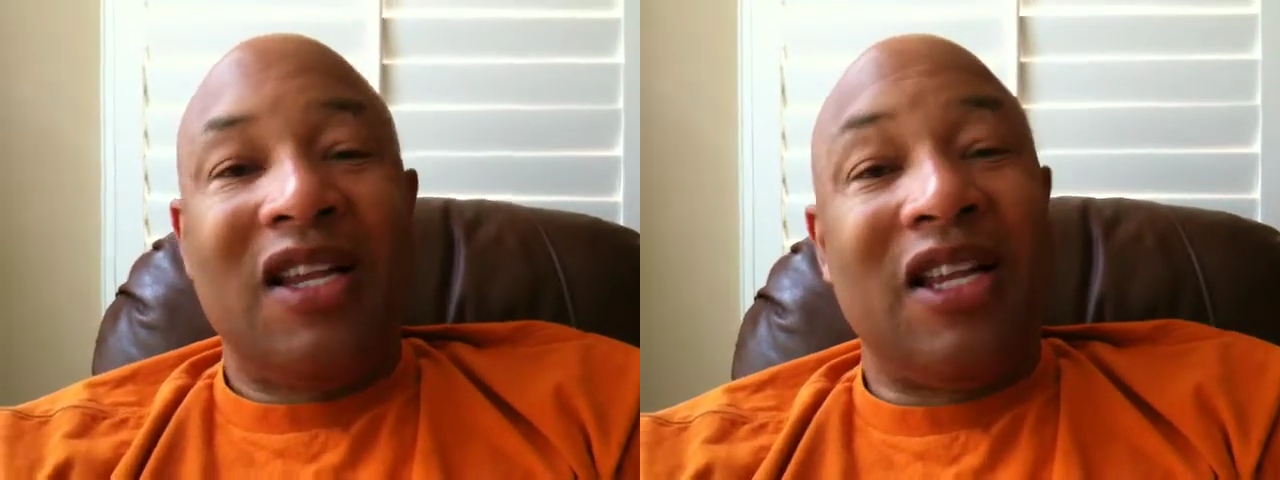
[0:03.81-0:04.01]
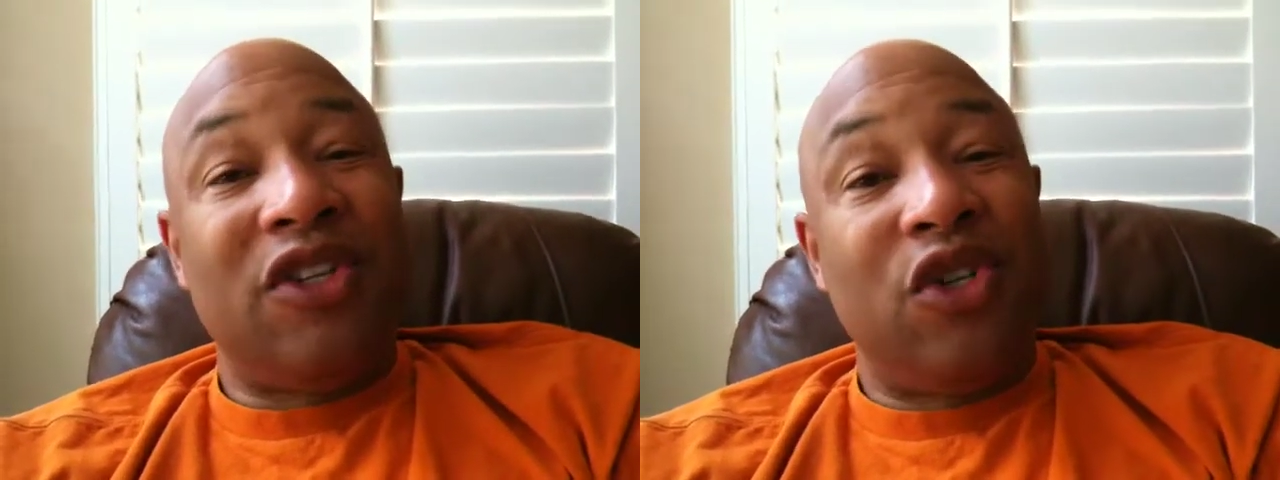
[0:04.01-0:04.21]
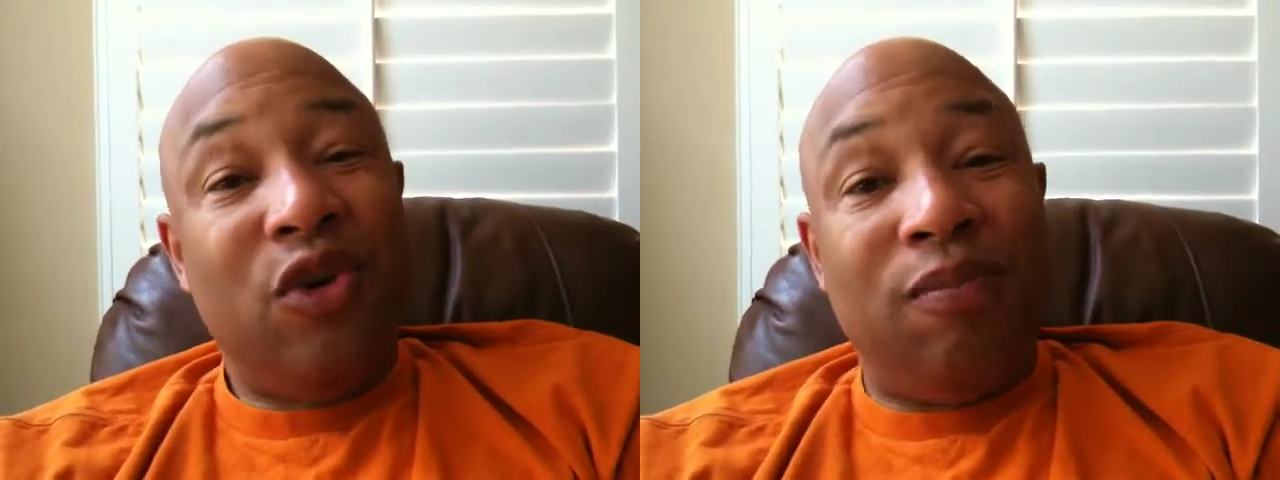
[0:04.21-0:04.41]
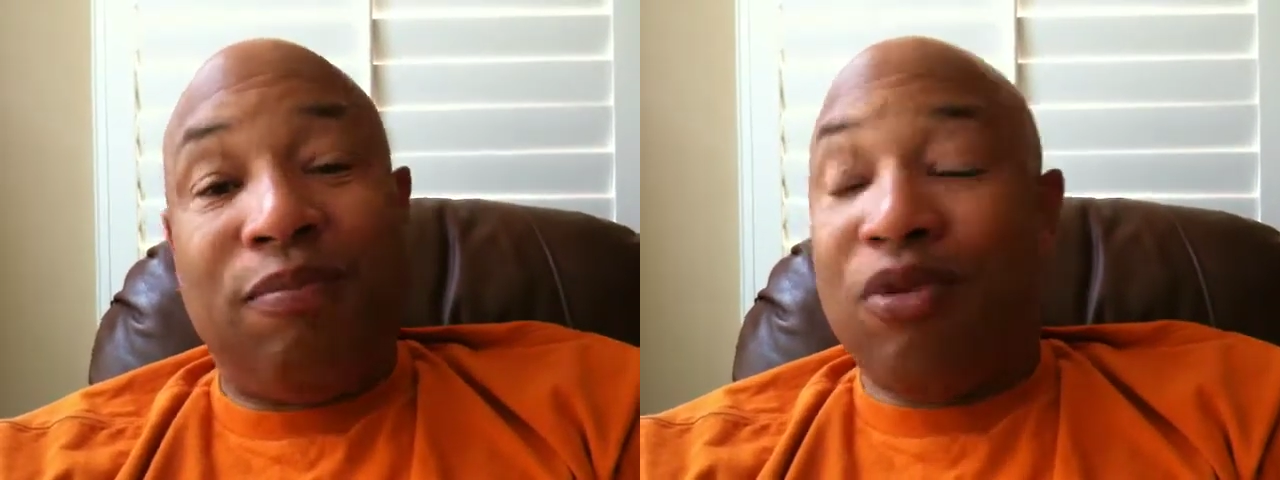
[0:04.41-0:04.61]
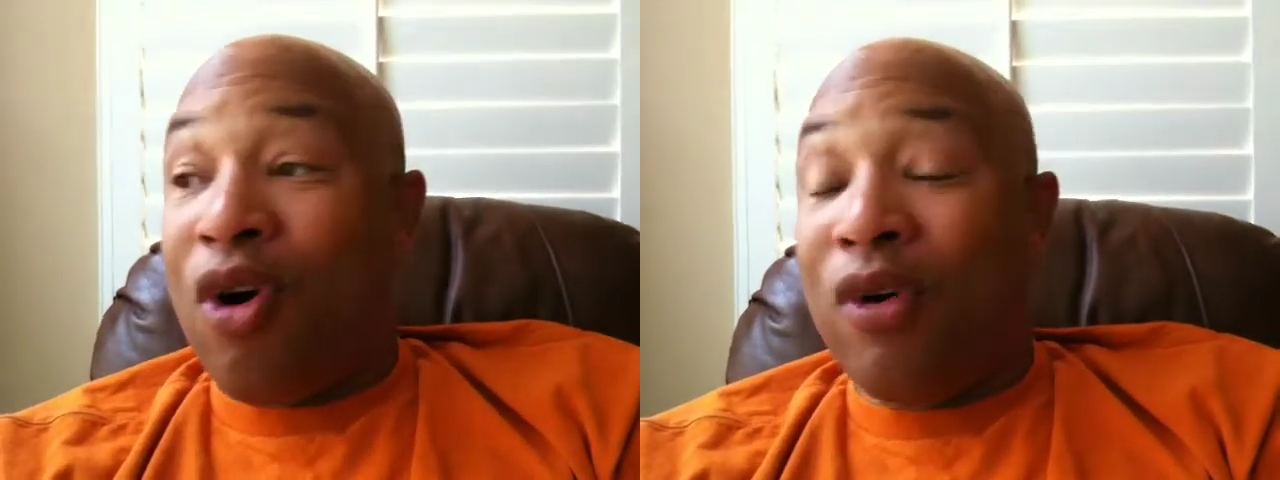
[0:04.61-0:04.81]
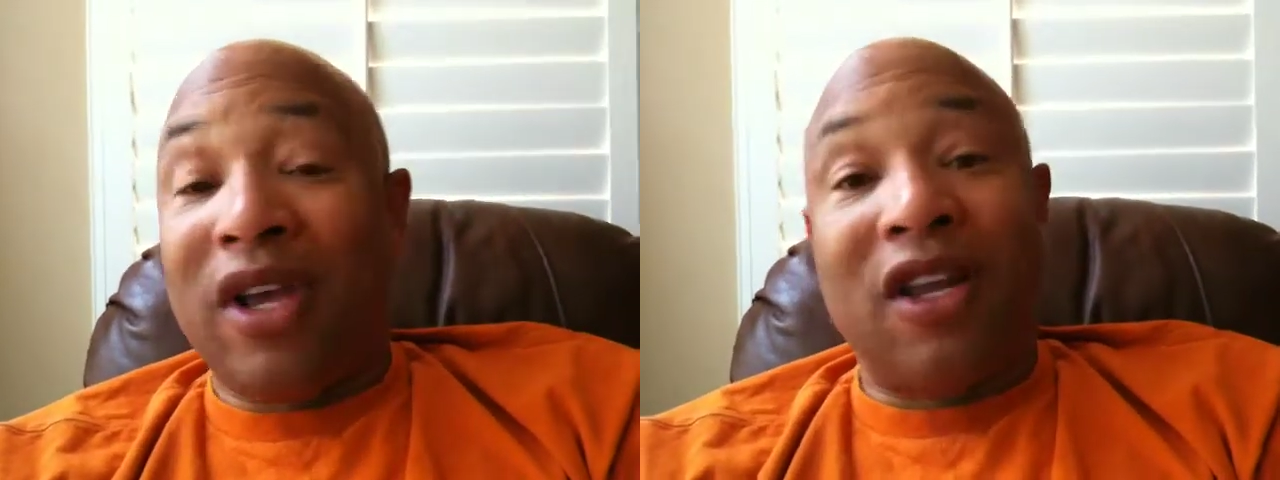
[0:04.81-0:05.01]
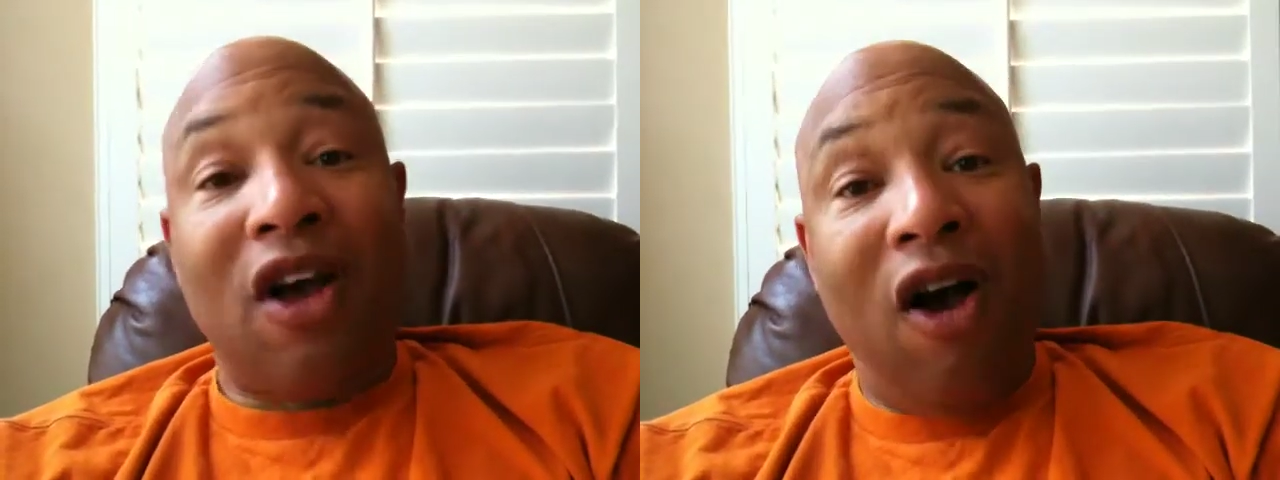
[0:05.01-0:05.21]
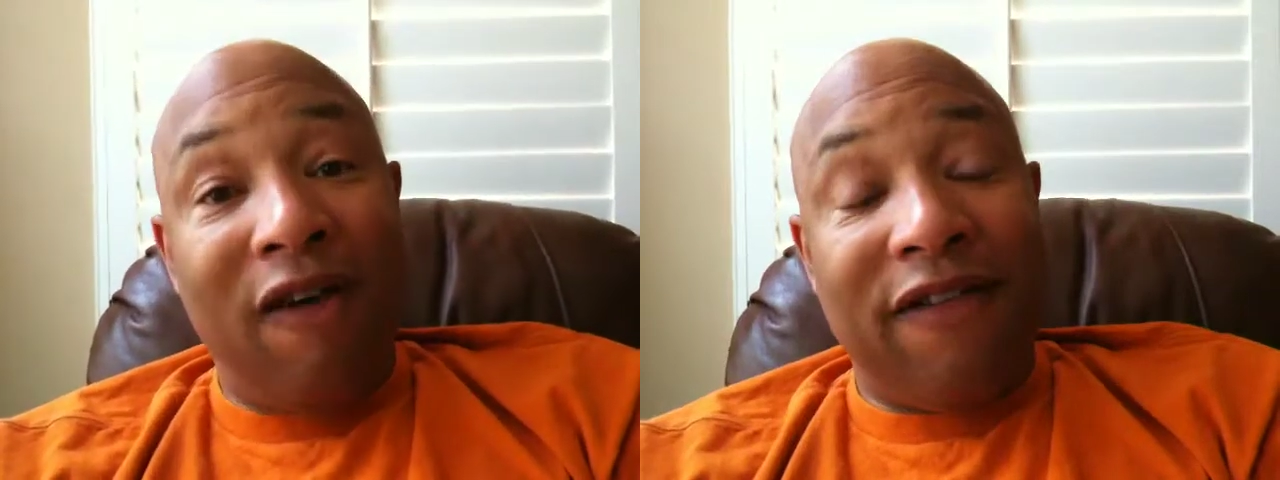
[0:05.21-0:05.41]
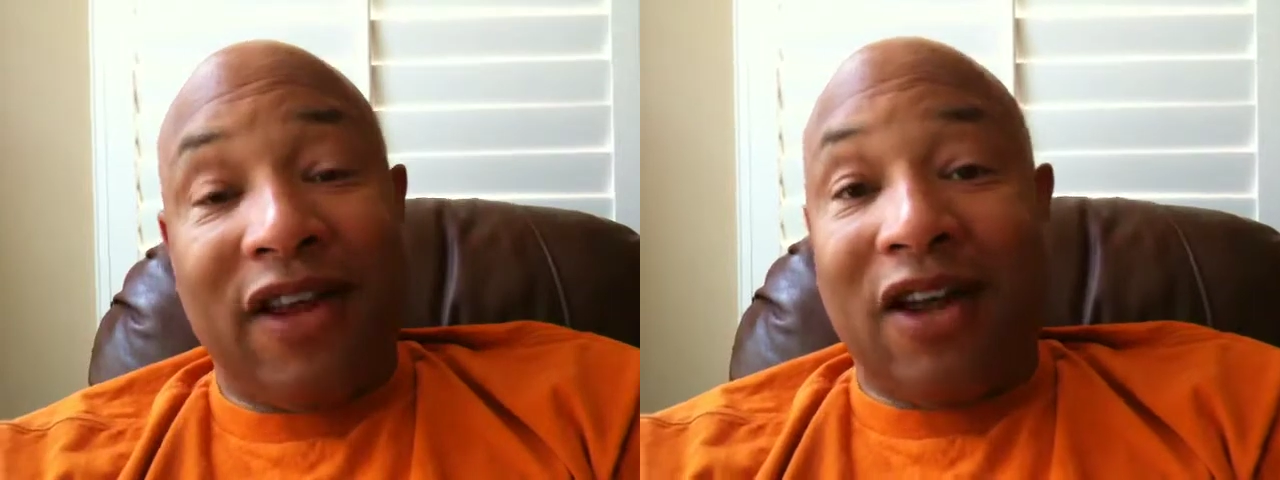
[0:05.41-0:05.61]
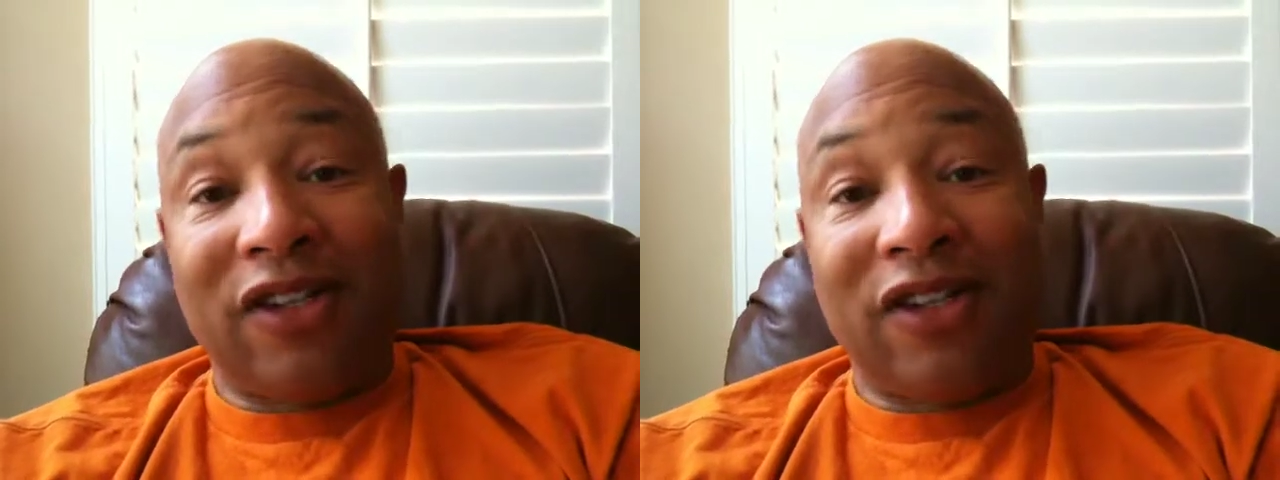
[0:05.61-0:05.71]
that you broke it off at